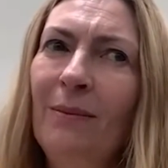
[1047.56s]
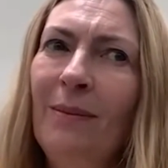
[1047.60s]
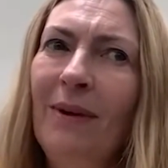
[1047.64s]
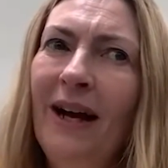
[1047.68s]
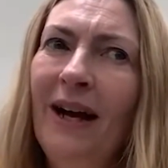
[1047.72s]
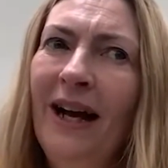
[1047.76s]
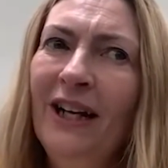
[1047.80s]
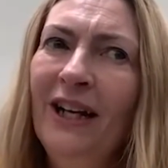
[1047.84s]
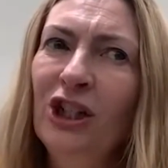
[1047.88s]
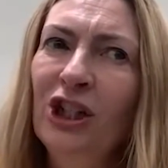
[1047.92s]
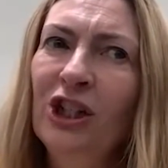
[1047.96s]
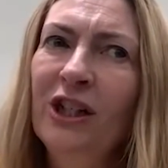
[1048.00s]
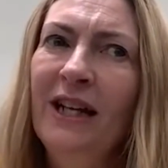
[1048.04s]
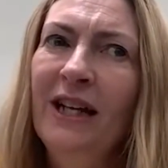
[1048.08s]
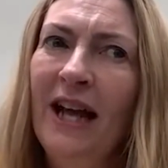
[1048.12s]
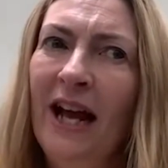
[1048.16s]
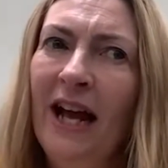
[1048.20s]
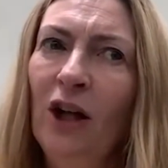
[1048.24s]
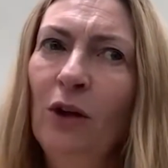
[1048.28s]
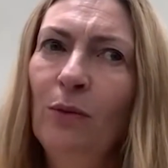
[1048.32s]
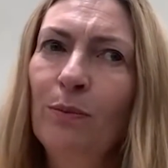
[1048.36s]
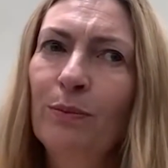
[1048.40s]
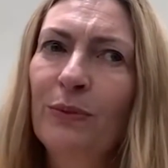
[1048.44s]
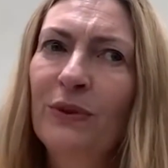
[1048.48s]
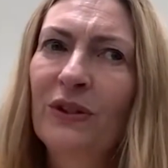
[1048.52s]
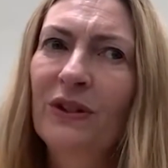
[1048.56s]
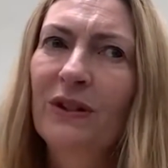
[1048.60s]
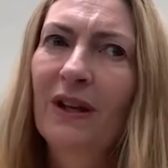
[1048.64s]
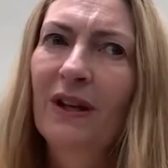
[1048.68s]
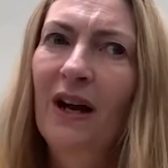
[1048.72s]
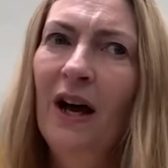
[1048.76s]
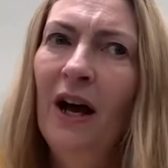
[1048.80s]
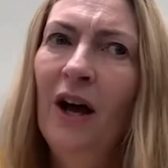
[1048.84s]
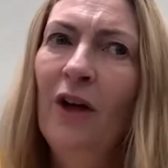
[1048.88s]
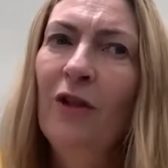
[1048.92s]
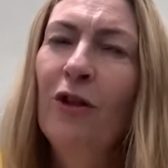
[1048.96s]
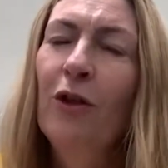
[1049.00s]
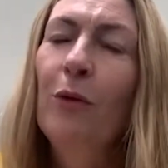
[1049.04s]
actually helps
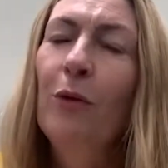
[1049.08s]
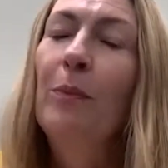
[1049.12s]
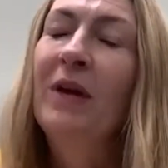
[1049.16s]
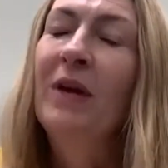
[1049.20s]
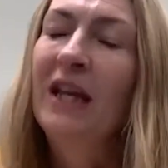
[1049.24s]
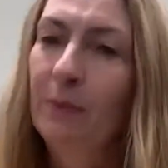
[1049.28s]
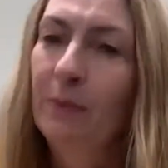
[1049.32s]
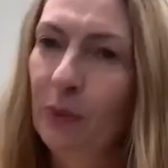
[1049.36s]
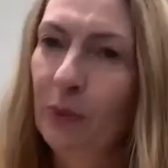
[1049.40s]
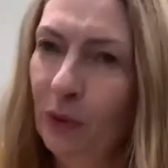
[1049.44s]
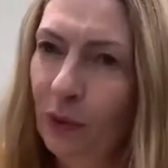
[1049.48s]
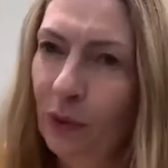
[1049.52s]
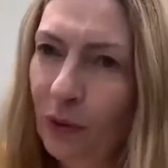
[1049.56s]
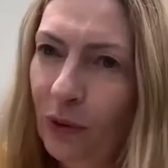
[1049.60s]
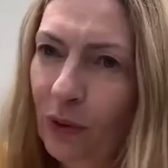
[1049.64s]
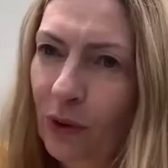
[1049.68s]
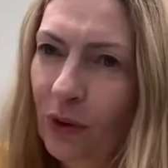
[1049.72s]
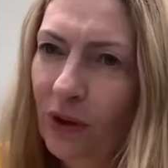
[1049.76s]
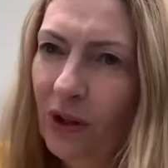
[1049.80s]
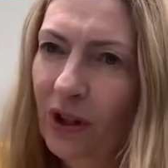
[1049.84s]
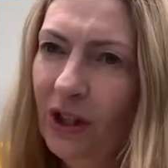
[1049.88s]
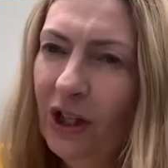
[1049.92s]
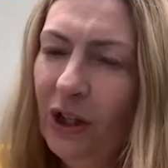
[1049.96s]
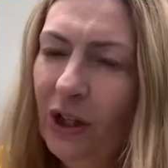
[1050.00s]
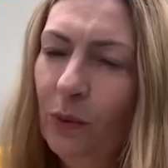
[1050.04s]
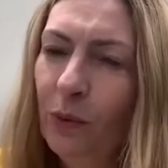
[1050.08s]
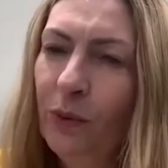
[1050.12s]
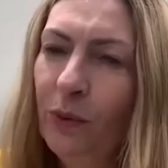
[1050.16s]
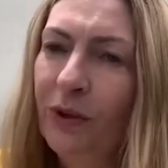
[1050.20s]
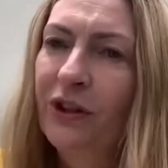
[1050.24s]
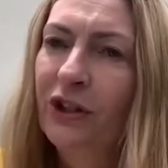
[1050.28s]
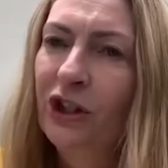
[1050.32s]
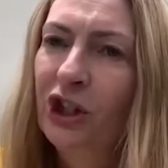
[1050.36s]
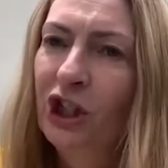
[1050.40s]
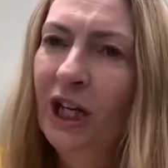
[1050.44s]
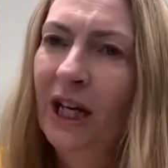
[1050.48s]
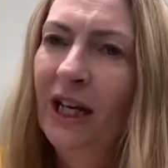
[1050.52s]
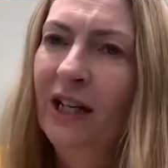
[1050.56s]
other people with the
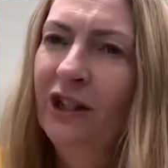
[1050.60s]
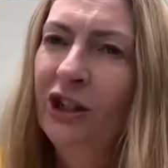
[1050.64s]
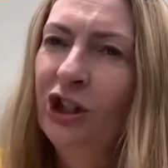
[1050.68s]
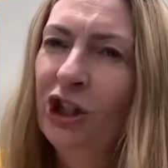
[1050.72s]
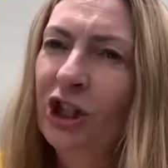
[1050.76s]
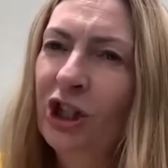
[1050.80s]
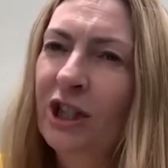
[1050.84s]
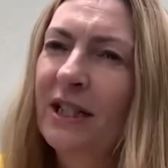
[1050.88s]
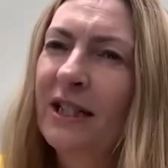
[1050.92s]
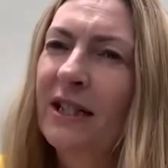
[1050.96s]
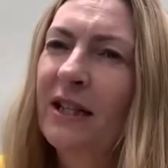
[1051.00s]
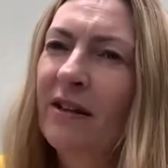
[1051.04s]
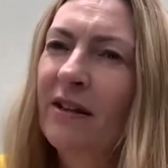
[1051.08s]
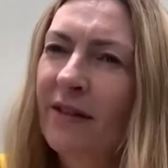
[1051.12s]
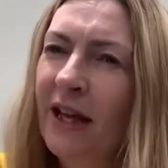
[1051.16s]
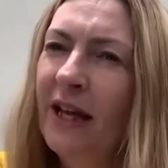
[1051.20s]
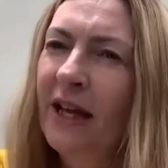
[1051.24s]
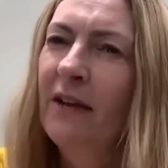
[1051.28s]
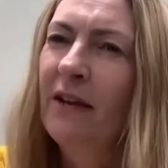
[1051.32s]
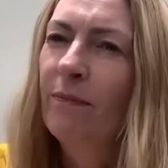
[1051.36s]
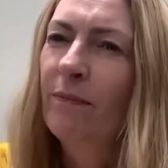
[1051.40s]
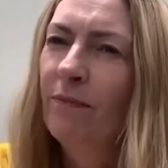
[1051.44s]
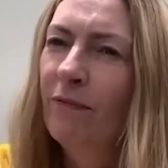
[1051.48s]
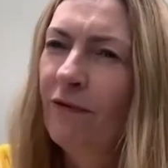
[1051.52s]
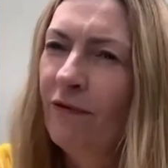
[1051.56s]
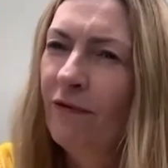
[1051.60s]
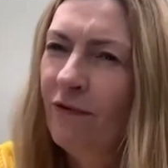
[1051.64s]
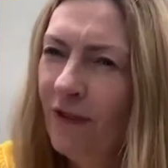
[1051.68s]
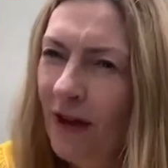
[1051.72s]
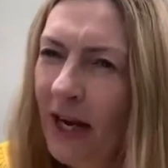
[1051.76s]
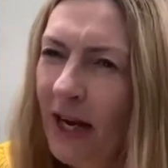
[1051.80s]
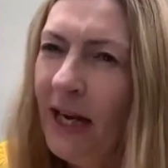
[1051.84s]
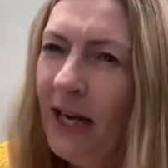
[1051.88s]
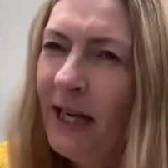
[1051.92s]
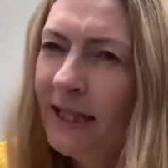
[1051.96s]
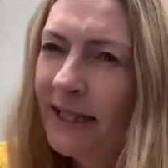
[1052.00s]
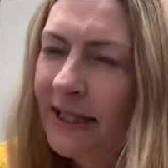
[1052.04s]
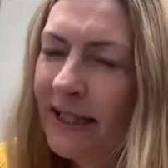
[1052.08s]
challenges that they
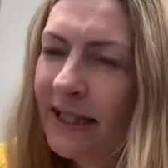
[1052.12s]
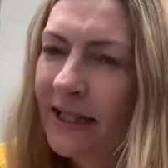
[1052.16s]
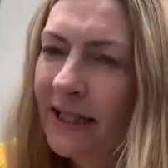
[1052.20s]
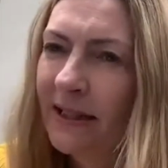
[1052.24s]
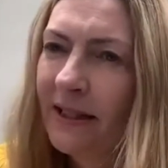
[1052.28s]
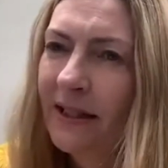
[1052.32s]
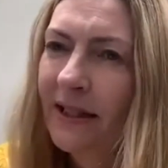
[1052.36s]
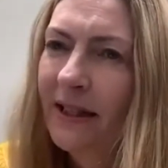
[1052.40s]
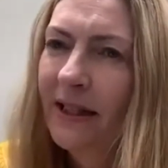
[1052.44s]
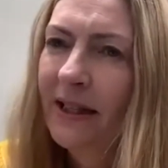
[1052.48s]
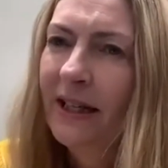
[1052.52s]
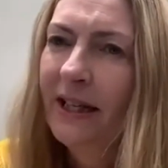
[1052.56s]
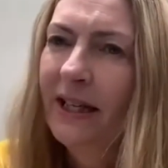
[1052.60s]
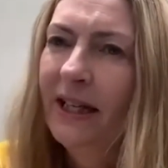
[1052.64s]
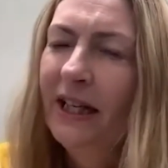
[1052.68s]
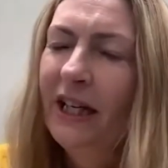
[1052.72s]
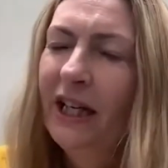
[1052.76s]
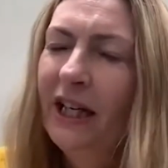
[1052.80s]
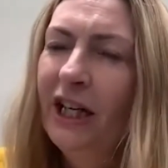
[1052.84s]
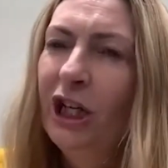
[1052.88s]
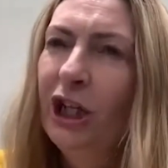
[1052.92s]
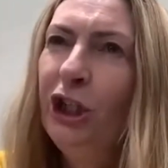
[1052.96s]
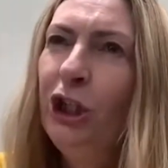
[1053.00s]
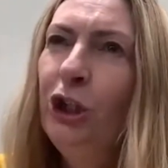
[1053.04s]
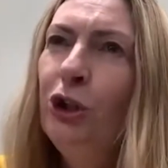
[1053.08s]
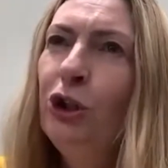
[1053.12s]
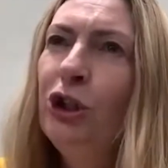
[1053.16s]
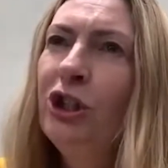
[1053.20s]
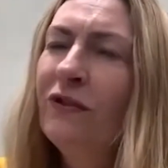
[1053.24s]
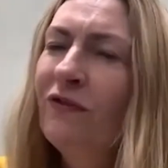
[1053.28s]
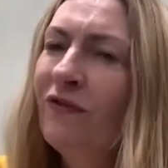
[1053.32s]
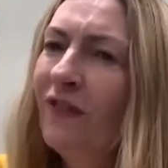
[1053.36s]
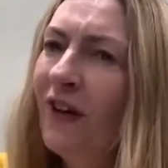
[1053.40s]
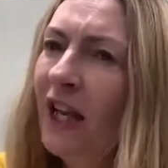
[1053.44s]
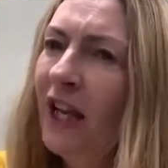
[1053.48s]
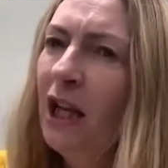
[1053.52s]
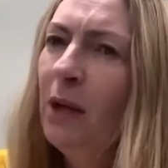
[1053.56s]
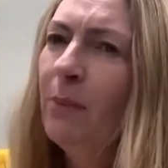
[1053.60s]
face, you
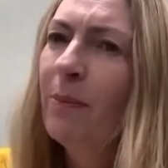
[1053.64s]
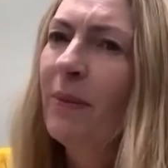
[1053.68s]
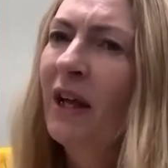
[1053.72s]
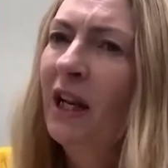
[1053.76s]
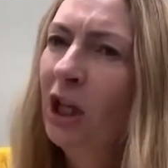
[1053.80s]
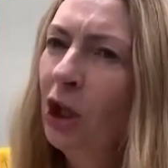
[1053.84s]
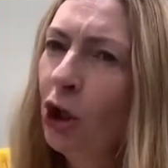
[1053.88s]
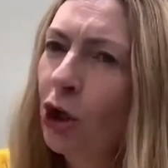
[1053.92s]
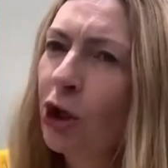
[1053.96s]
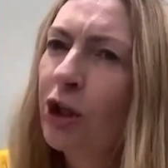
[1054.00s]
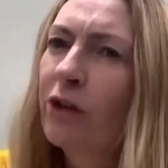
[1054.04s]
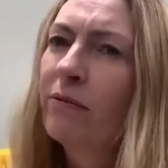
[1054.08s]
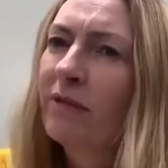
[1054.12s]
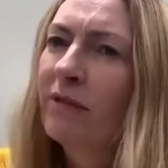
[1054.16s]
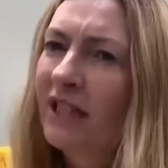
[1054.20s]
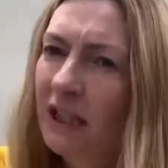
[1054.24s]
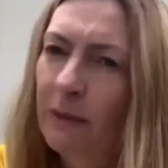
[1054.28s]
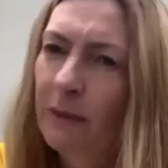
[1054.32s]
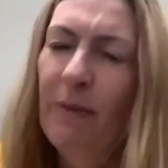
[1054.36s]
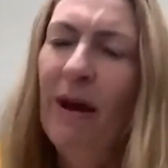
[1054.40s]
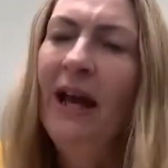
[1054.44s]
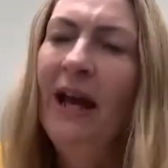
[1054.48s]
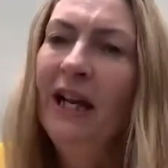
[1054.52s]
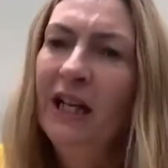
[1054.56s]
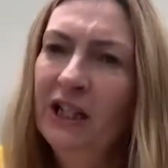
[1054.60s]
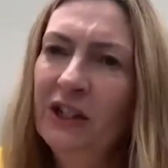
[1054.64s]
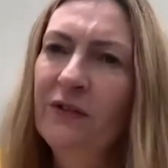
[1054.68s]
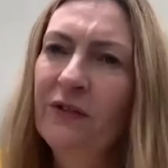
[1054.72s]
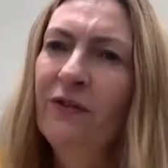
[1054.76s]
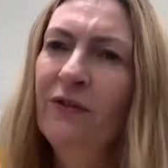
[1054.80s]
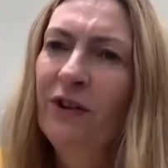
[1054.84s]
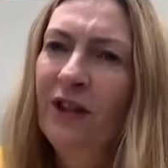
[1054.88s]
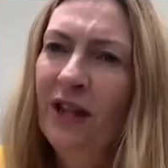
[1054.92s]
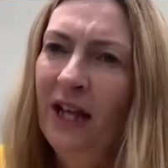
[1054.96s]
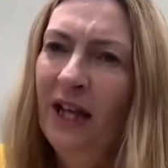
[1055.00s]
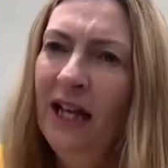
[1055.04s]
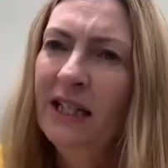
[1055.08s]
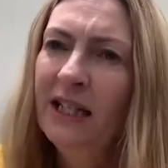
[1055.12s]
develop a lot of respect for
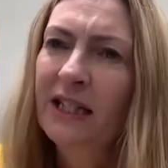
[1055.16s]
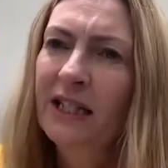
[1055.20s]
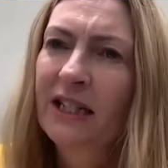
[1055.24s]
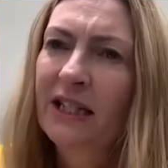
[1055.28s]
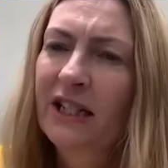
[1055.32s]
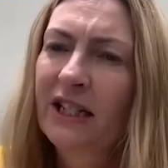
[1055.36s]
that.